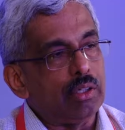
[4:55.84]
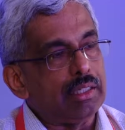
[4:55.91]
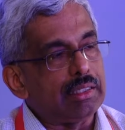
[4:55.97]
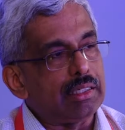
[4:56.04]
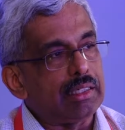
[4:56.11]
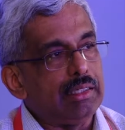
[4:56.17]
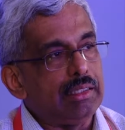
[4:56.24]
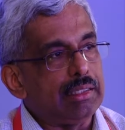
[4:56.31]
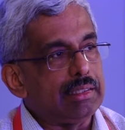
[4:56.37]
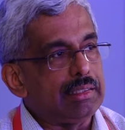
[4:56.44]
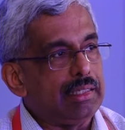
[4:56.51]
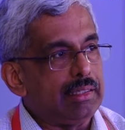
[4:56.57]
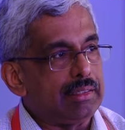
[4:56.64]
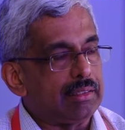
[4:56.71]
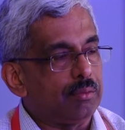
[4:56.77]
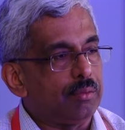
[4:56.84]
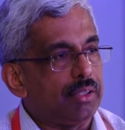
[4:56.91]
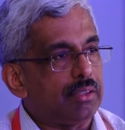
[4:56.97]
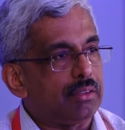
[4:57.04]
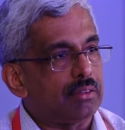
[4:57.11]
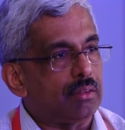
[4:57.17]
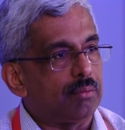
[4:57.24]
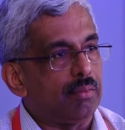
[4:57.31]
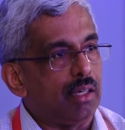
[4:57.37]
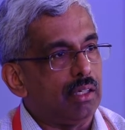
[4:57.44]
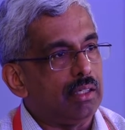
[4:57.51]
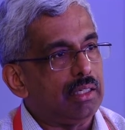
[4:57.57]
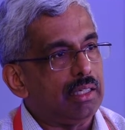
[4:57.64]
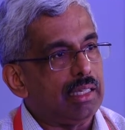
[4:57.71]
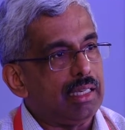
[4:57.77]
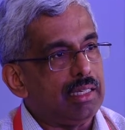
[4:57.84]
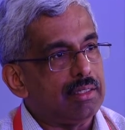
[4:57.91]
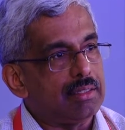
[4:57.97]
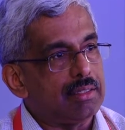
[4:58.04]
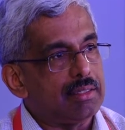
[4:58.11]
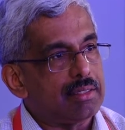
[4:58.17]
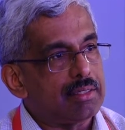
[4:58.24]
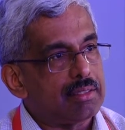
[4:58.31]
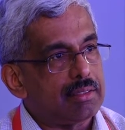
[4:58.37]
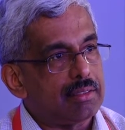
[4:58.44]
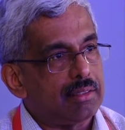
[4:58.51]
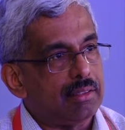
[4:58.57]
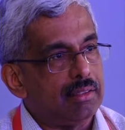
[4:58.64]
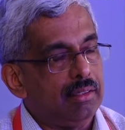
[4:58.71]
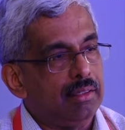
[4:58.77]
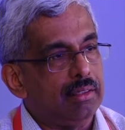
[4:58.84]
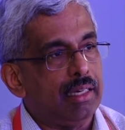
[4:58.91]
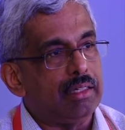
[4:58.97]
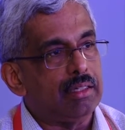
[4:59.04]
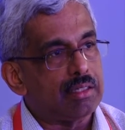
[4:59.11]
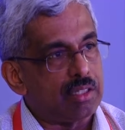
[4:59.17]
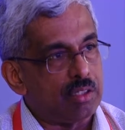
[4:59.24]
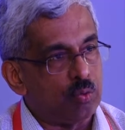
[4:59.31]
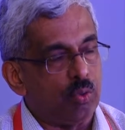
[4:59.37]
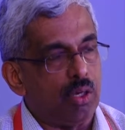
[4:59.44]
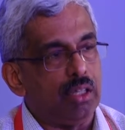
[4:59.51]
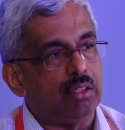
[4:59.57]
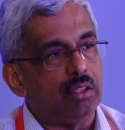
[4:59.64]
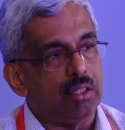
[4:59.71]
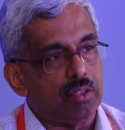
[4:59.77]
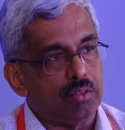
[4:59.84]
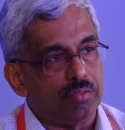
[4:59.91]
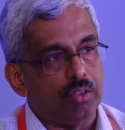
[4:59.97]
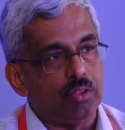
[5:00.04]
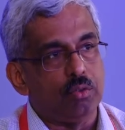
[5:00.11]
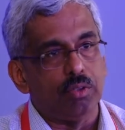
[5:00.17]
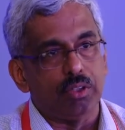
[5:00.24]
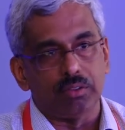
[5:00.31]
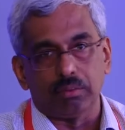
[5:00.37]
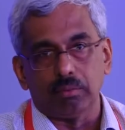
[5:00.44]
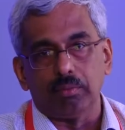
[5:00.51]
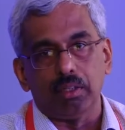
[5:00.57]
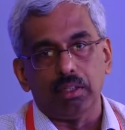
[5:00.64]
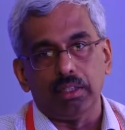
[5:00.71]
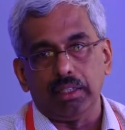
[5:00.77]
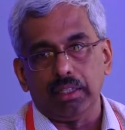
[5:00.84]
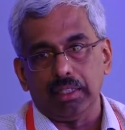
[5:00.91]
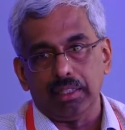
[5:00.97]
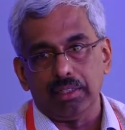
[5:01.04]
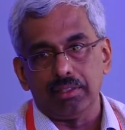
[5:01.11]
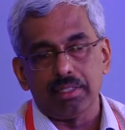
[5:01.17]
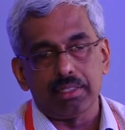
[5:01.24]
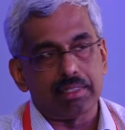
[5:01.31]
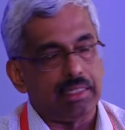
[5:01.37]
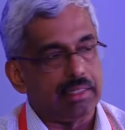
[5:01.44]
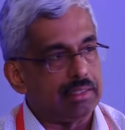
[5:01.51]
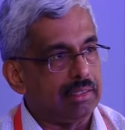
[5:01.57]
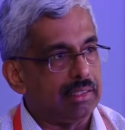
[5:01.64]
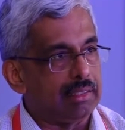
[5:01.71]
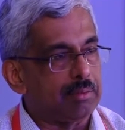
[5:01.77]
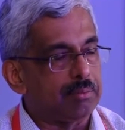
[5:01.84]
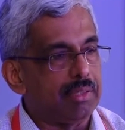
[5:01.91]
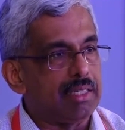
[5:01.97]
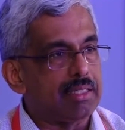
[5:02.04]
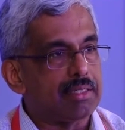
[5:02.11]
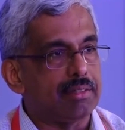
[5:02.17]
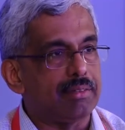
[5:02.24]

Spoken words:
at the clinical data with thrombolytic agents, the greatest advantage of the newer thrombolytic agents like tenecteplase and